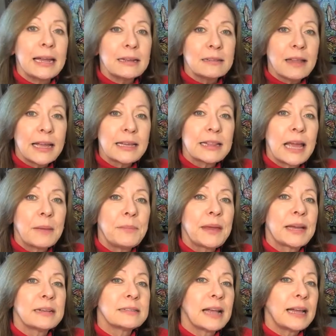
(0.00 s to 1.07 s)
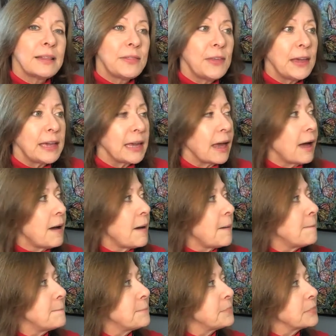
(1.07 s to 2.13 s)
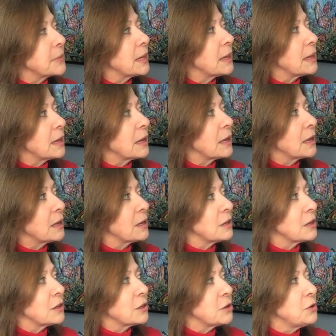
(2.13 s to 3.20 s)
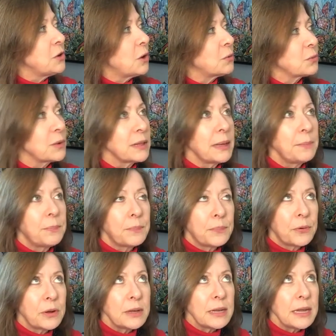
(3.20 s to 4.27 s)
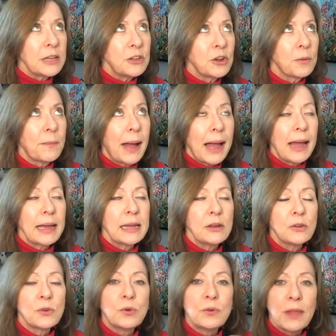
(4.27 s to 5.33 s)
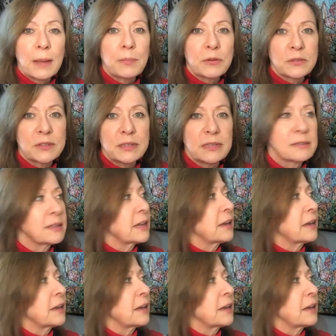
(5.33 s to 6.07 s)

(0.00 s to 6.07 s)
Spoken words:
of like that because I think you don't really put in your mind who that person is. Like if